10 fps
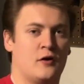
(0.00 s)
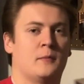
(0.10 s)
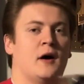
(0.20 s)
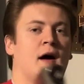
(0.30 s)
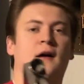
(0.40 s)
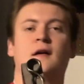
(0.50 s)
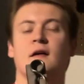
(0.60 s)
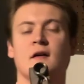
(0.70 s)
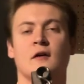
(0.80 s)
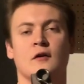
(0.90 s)
it back
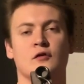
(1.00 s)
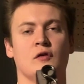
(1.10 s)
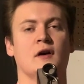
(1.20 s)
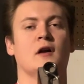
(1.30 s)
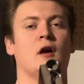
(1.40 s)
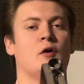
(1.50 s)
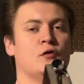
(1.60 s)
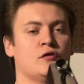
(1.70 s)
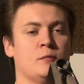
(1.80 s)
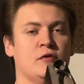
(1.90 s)
to the
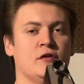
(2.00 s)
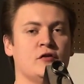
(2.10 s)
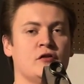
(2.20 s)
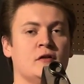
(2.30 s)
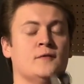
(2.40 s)
closed position